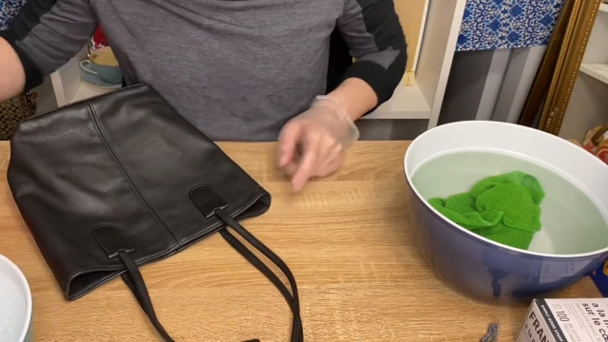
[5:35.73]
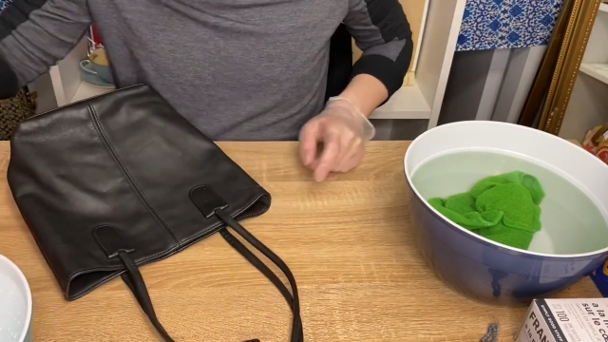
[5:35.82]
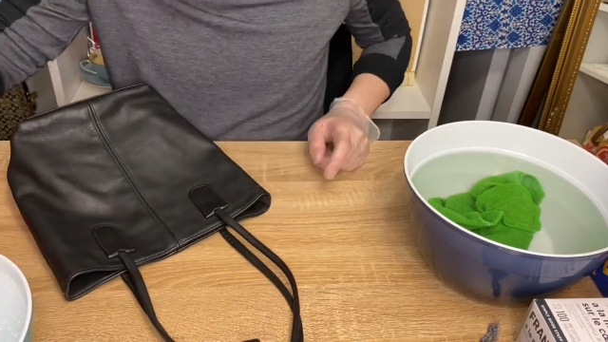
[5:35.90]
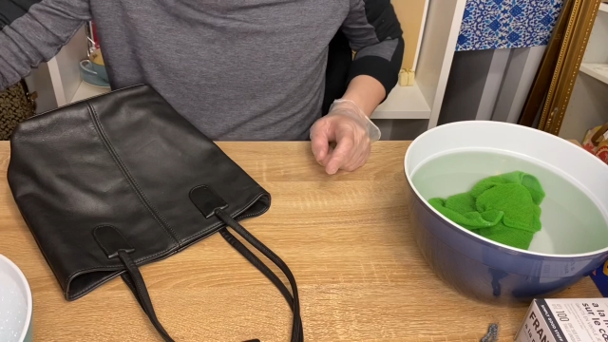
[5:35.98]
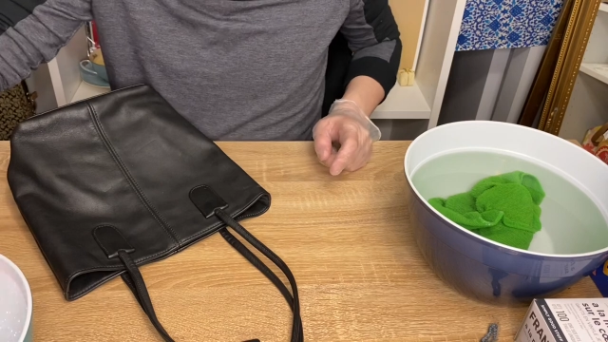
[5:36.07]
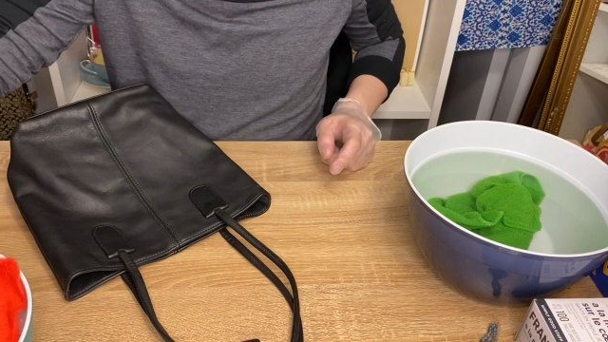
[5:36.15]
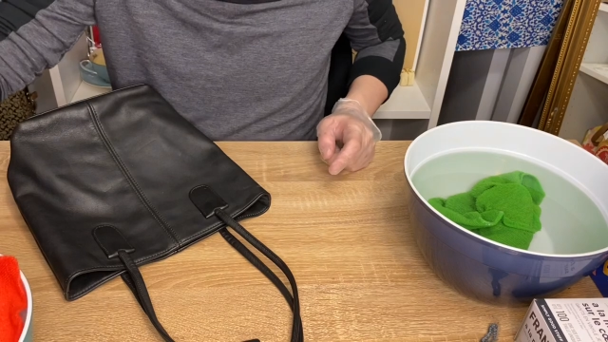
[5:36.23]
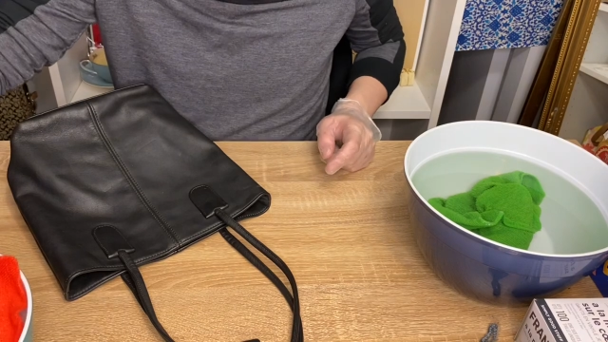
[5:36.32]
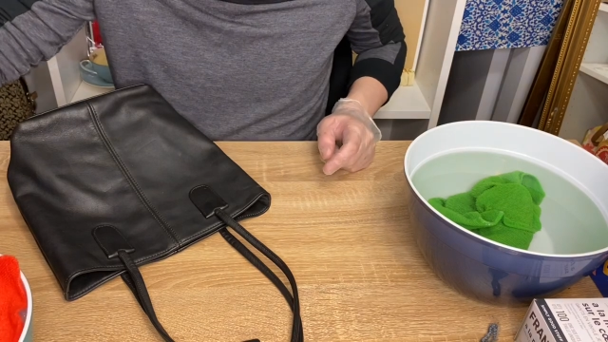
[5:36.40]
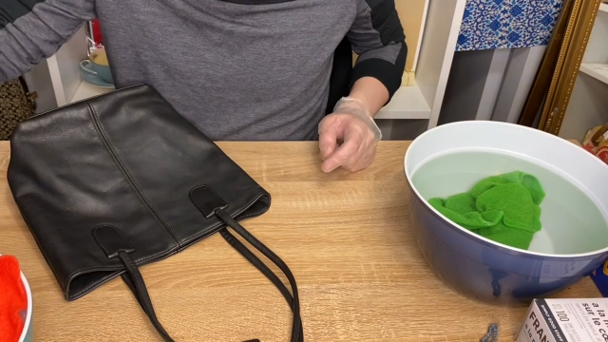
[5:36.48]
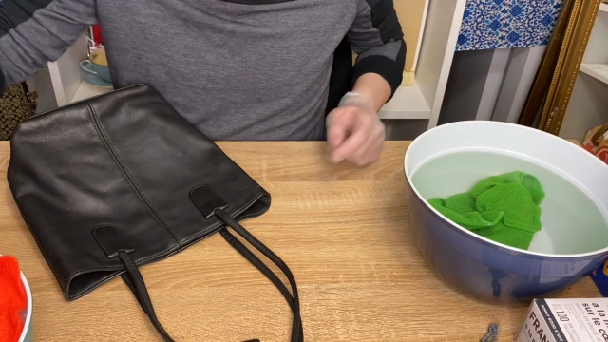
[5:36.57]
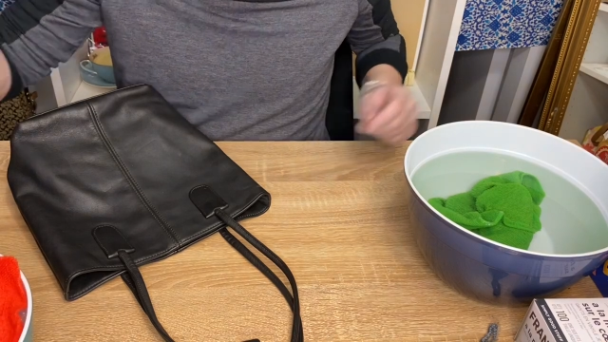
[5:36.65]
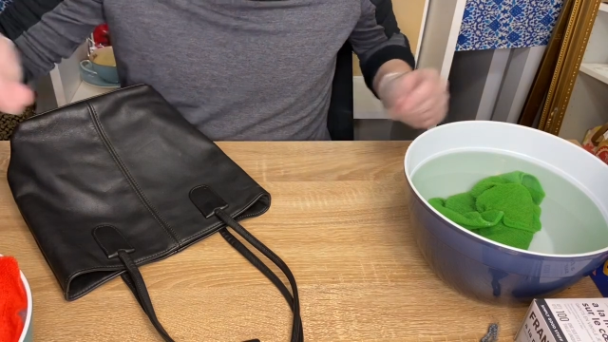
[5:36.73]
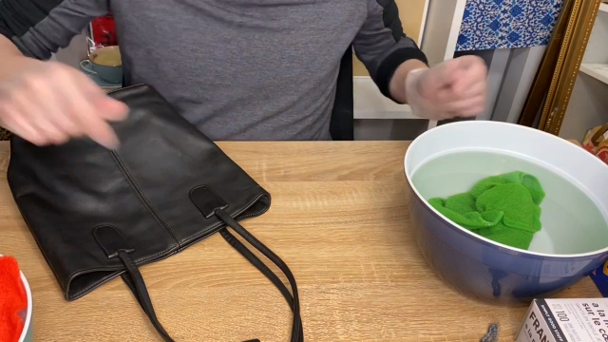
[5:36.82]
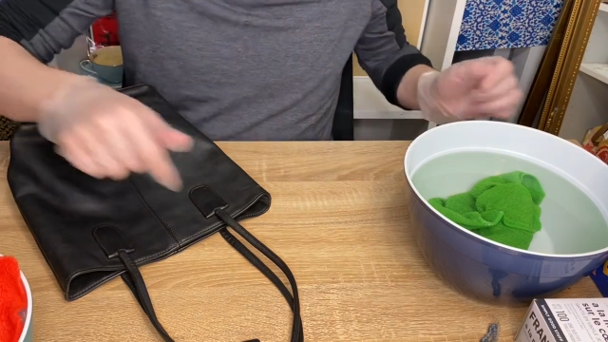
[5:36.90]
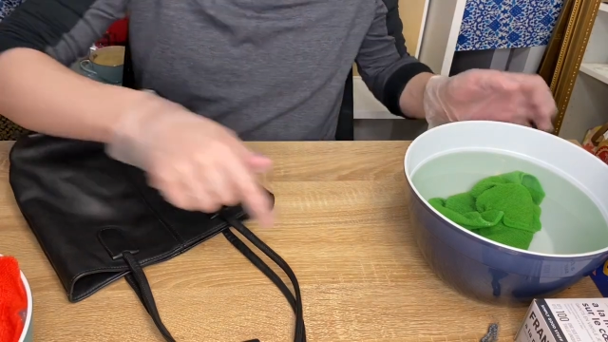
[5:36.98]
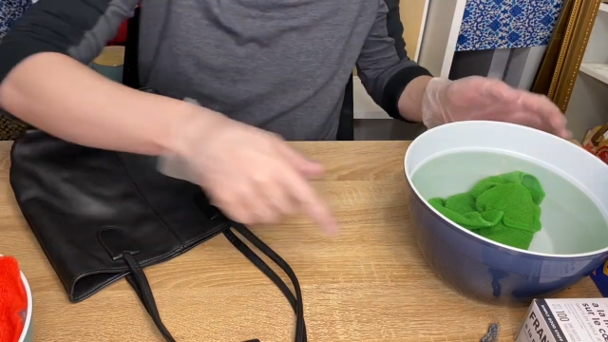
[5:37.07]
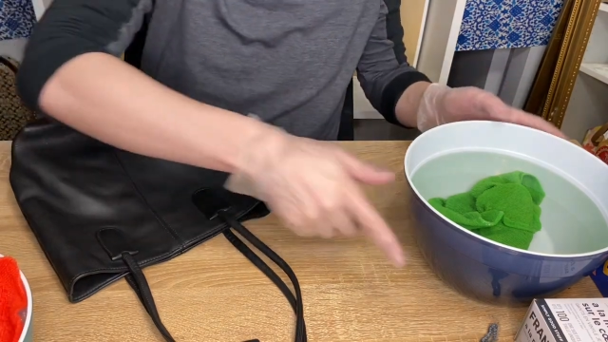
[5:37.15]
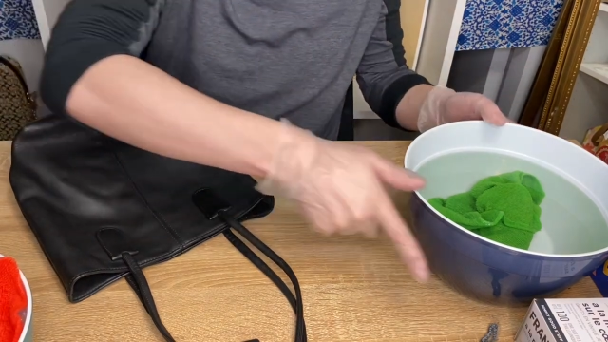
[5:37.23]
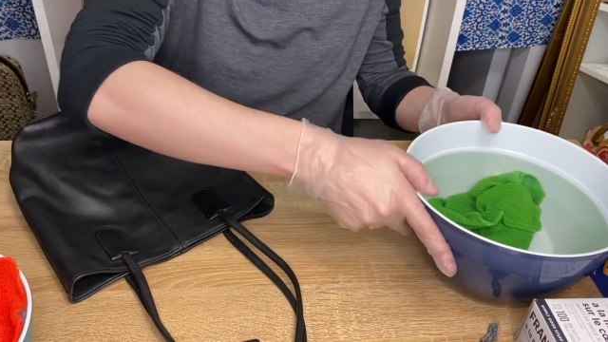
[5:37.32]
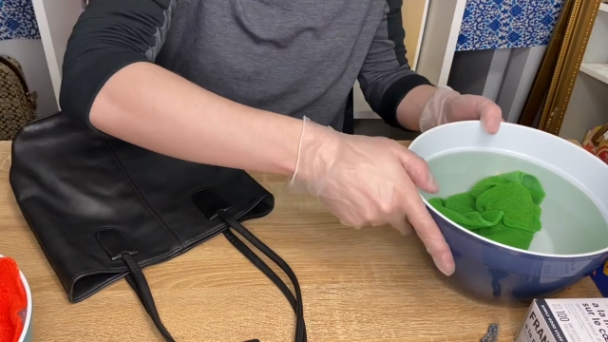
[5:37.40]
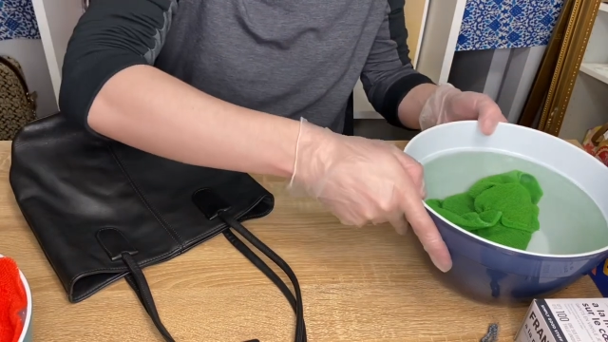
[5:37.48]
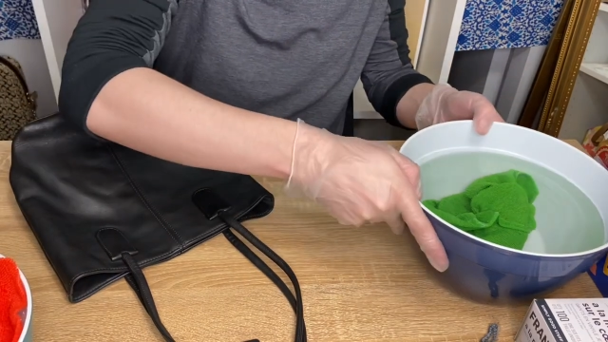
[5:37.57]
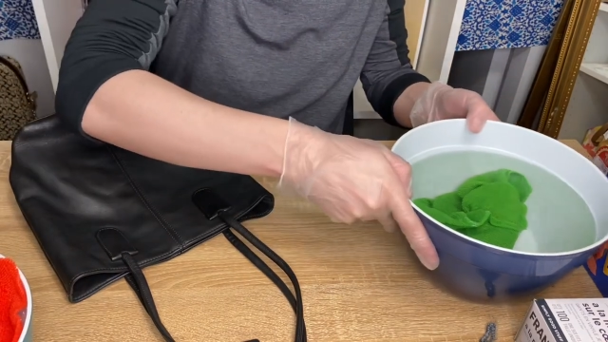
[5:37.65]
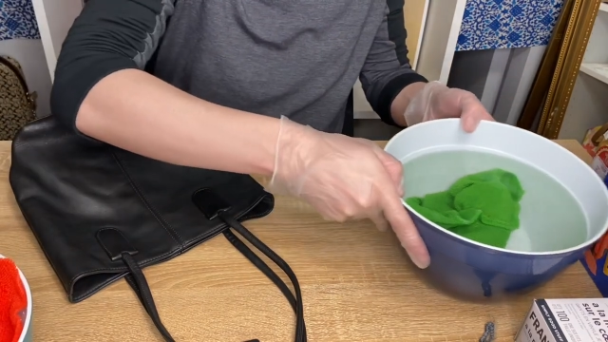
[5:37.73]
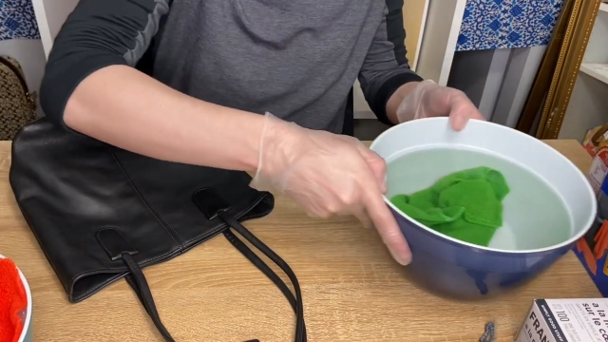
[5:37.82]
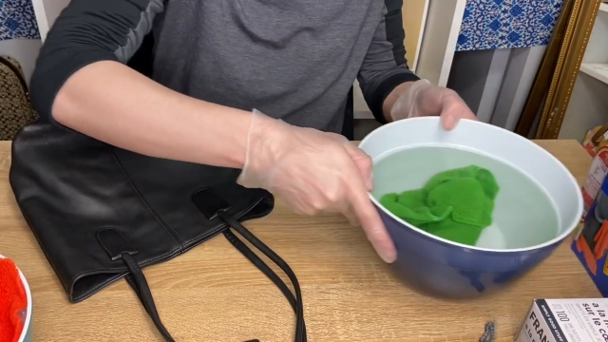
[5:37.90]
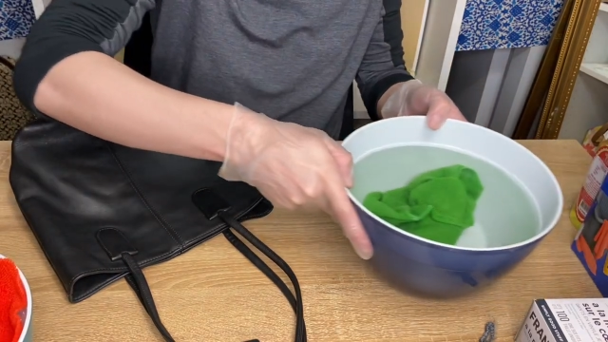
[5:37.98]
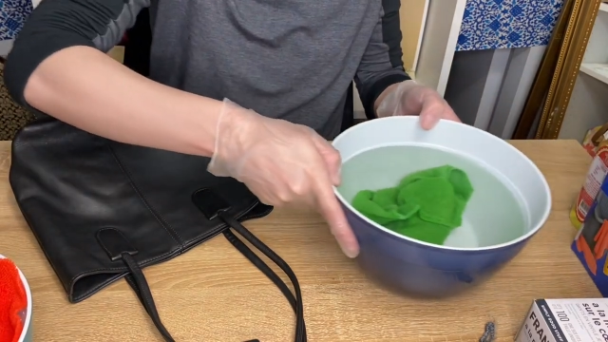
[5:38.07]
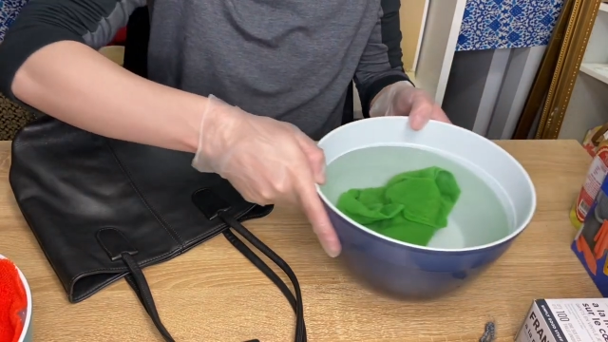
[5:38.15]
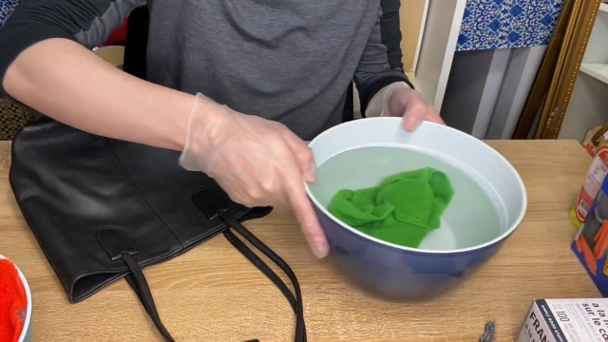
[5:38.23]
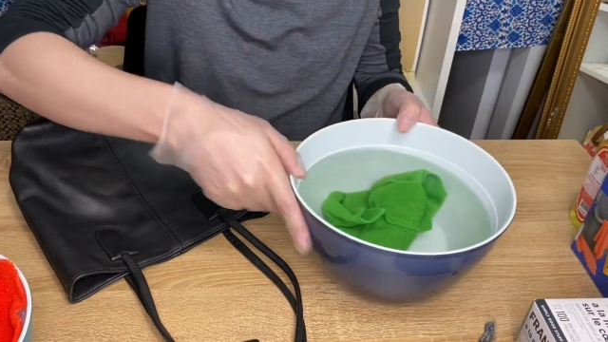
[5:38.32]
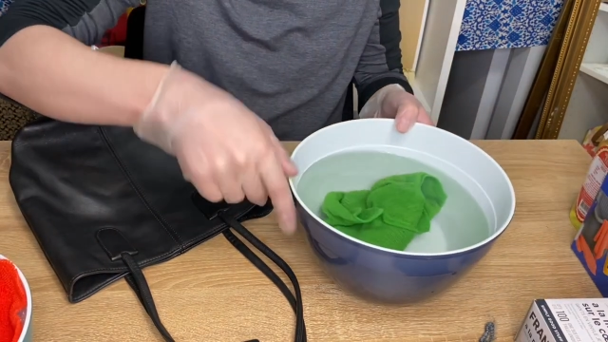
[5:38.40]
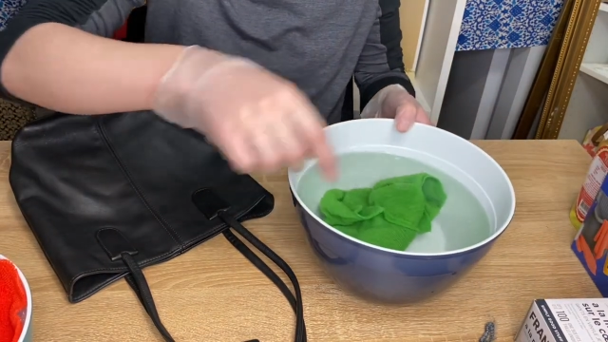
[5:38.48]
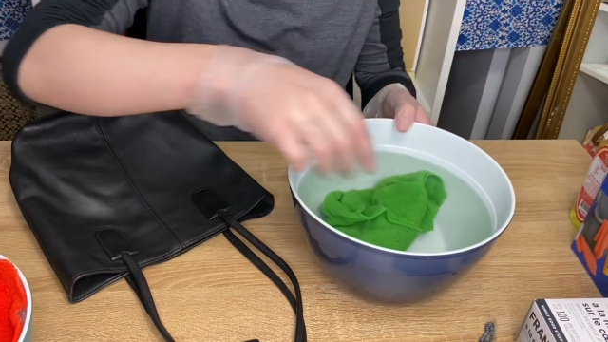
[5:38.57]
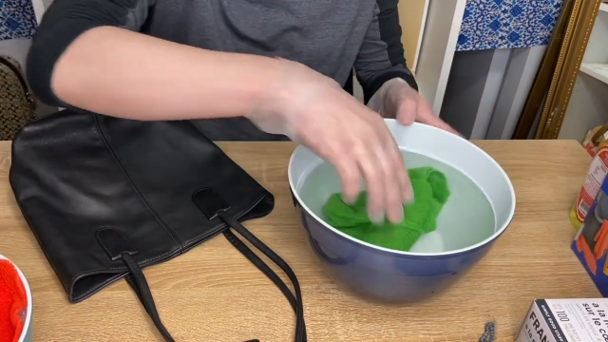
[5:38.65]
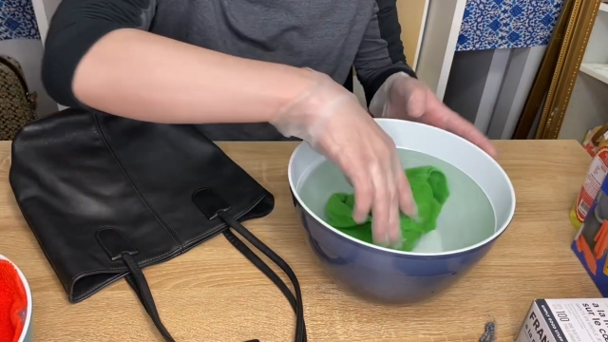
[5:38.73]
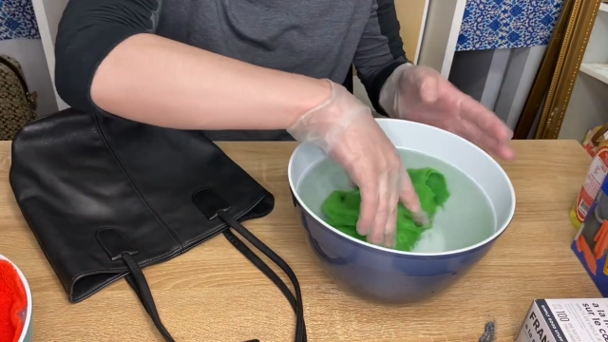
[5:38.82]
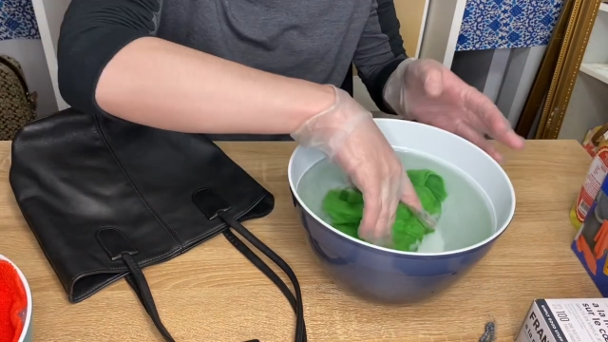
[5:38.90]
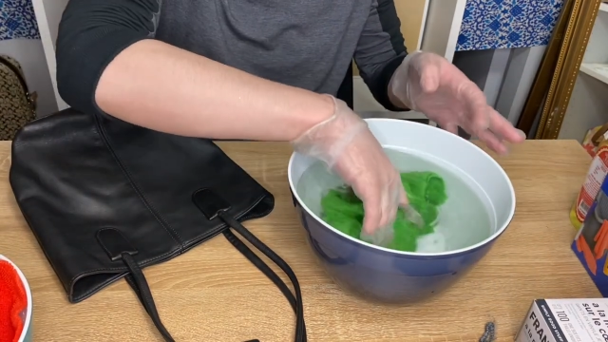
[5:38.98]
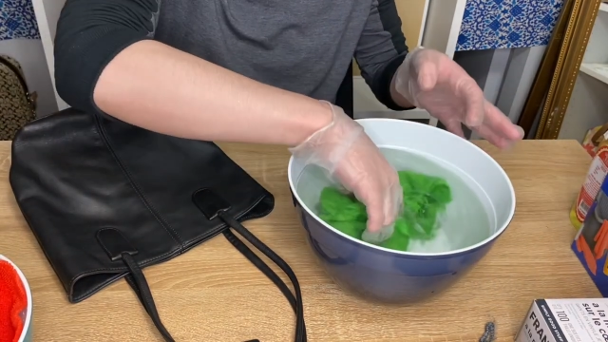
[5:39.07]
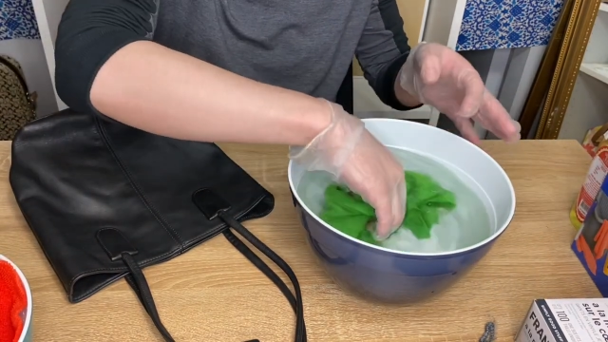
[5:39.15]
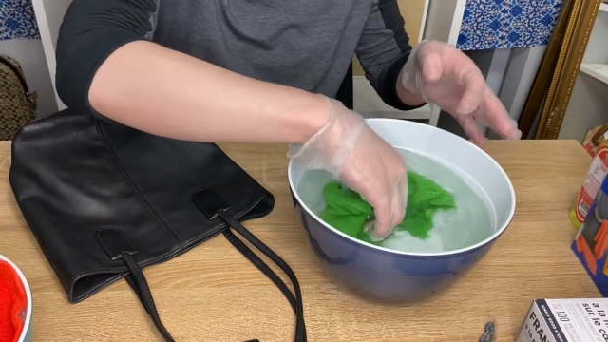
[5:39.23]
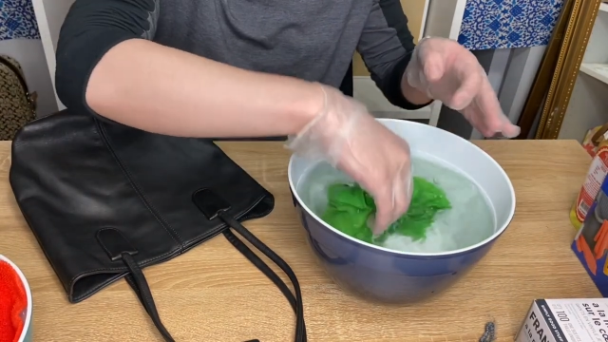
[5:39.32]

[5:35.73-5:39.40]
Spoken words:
[unreadable: no face in view]